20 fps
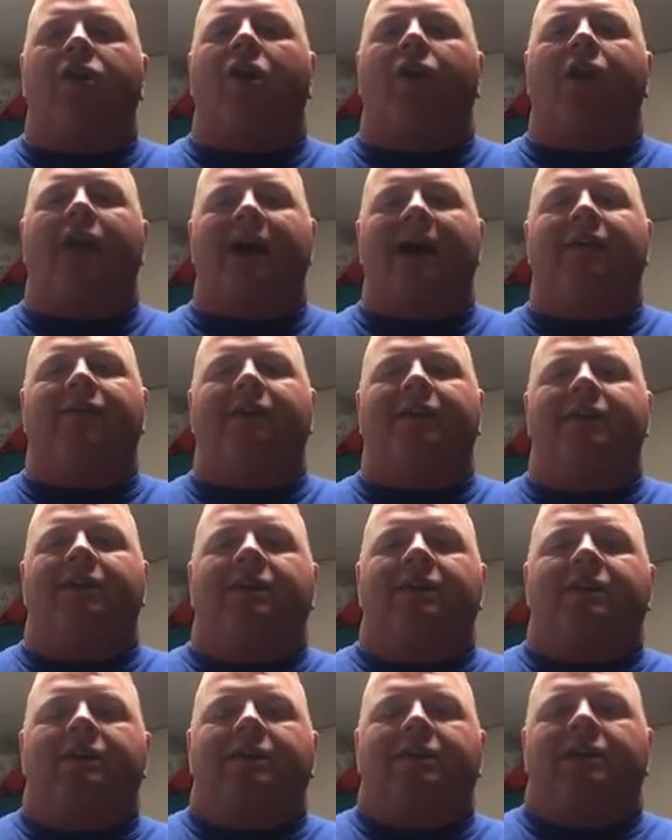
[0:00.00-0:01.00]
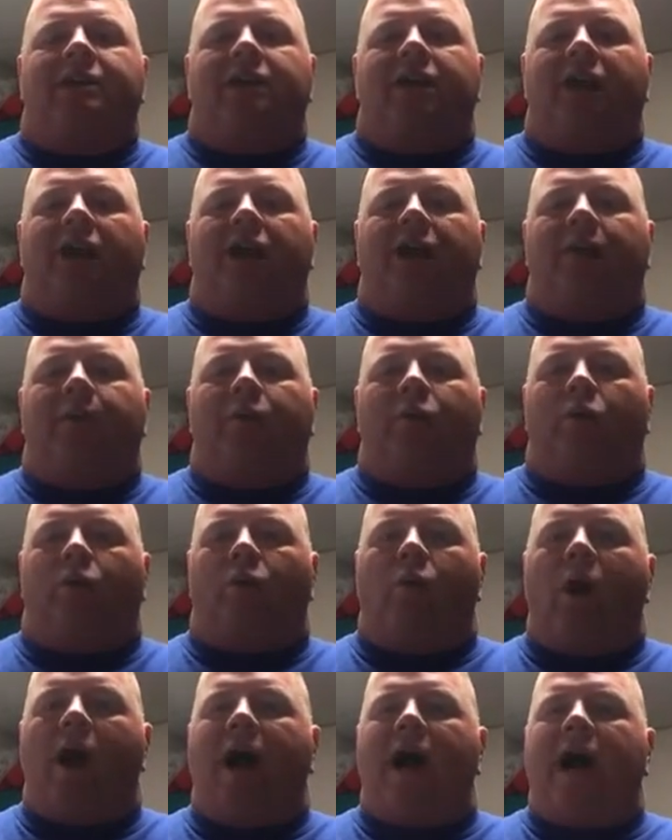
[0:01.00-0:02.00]
don't have it, or
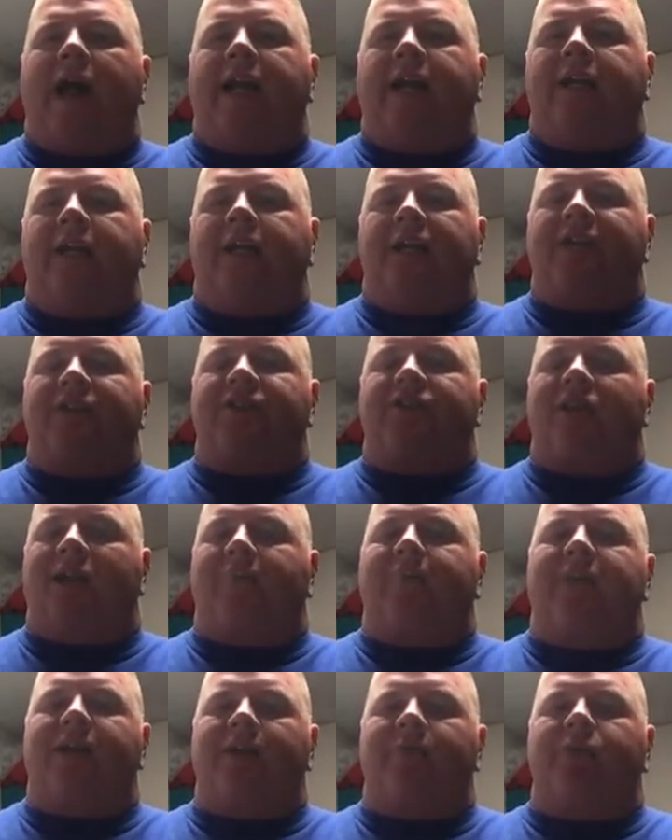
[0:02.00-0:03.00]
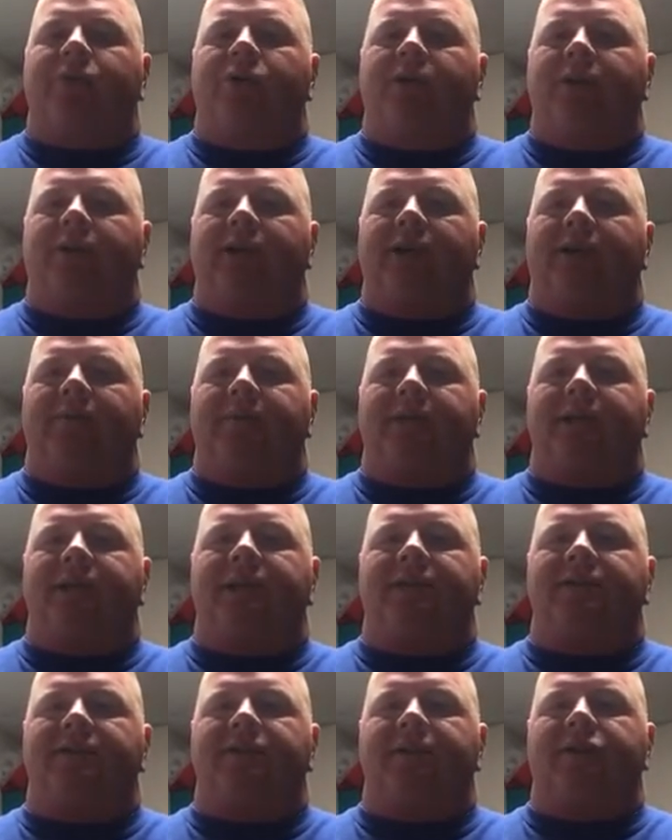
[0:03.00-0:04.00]
why it's not being put in there,
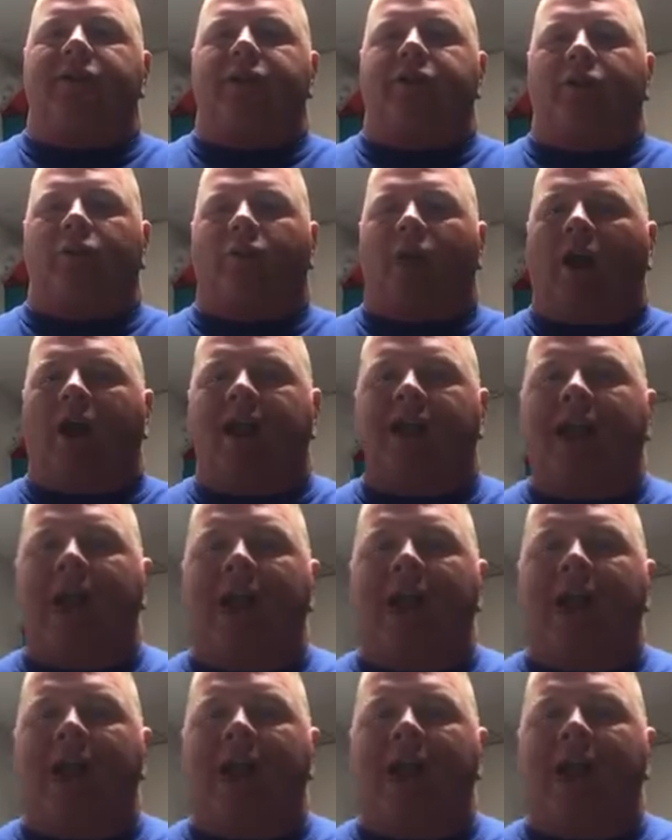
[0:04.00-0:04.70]
because you're running